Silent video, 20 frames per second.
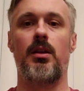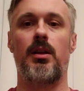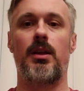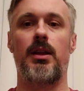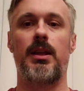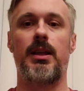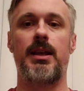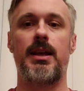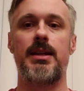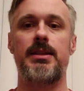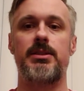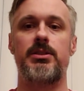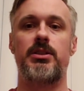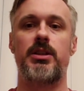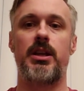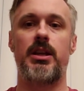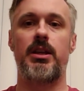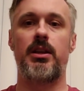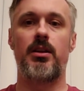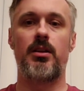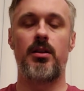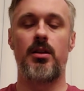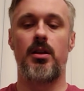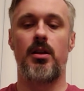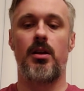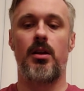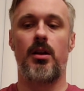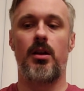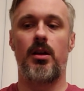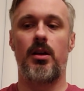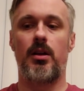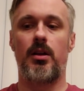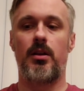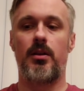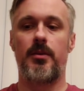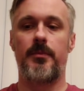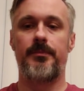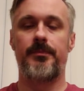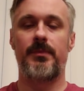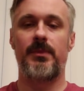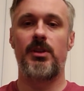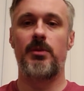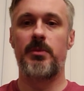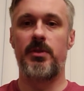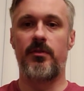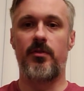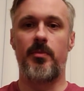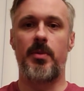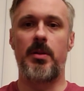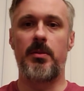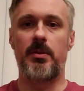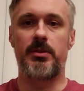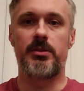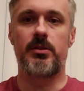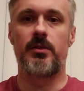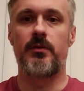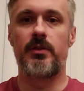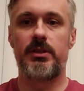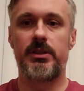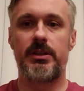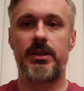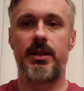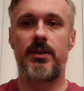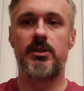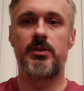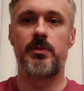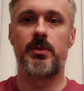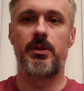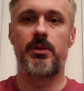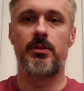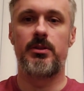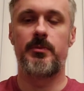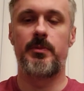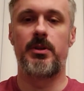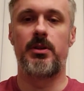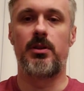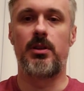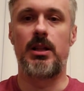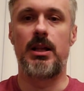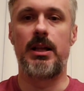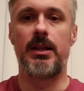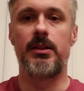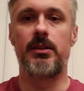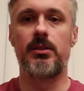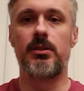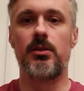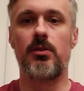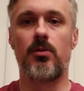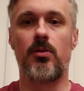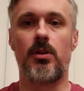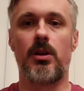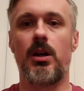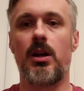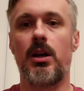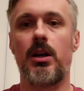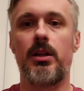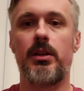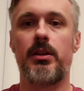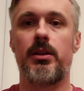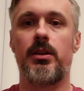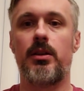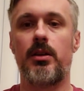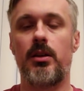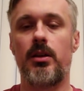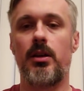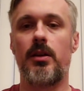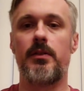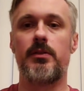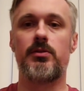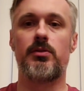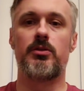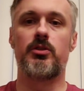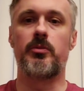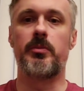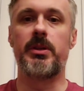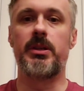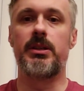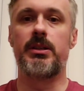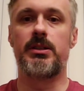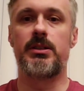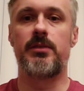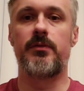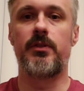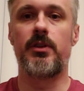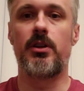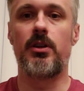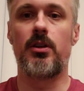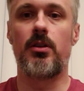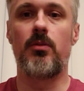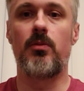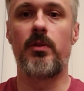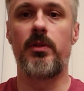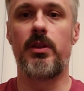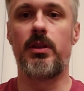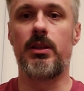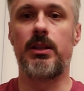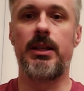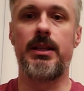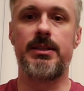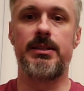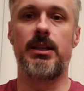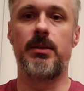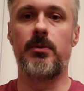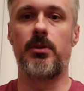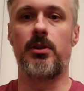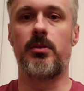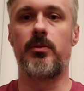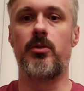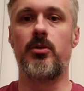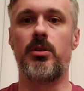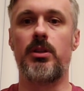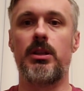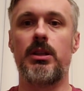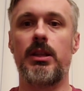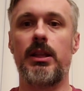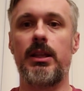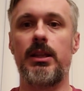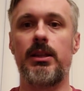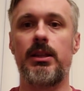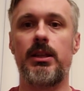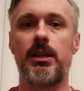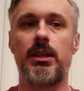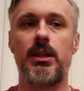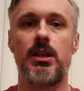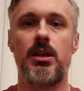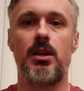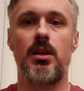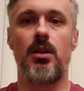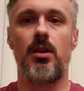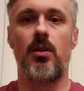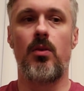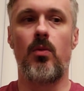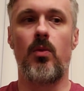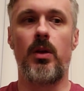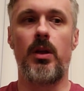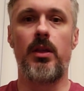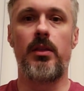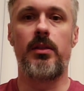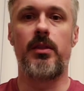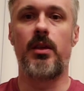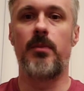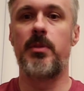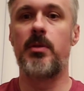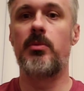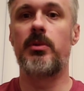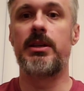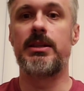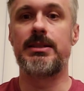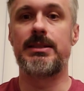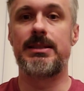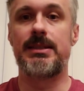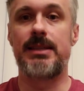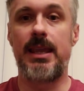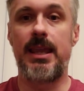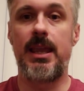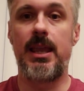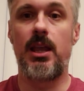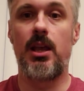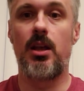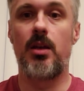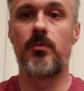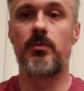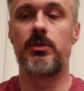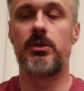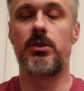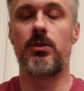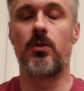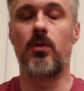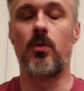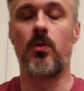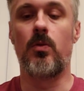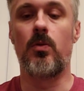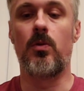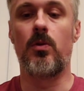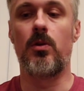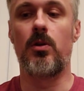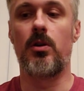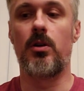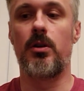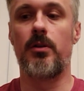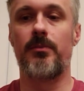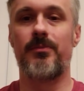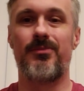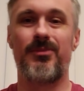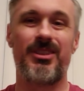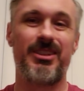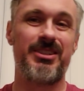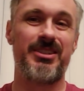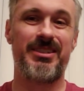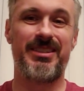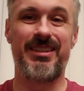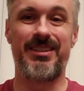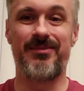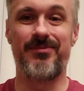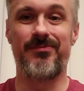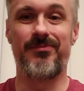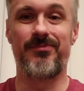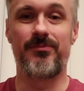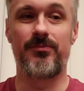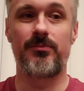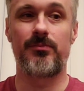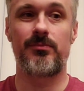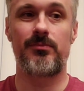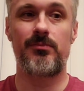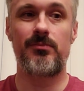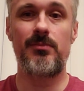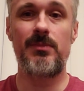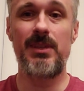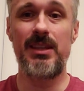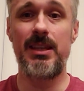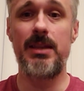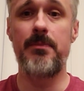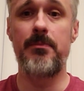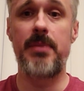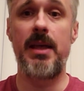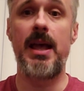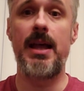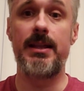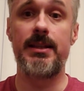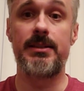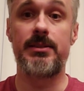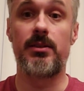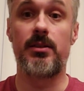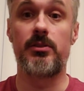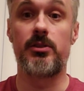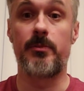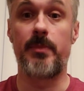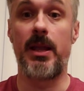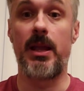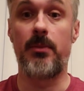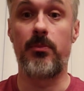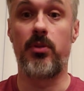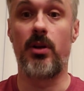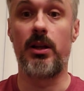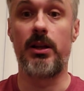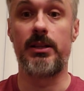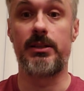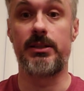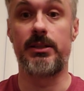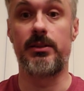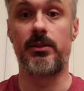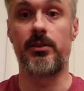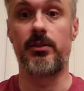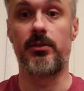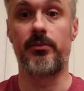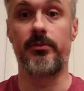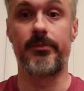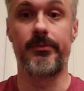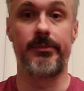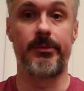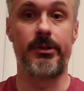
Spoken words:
Hey guys, Jay here. A little bit of a public service announcement. There's been a lot going on the social media sphere within the lightsaber community lately, with people getting scammed or really just getting bad installs or bad products that they're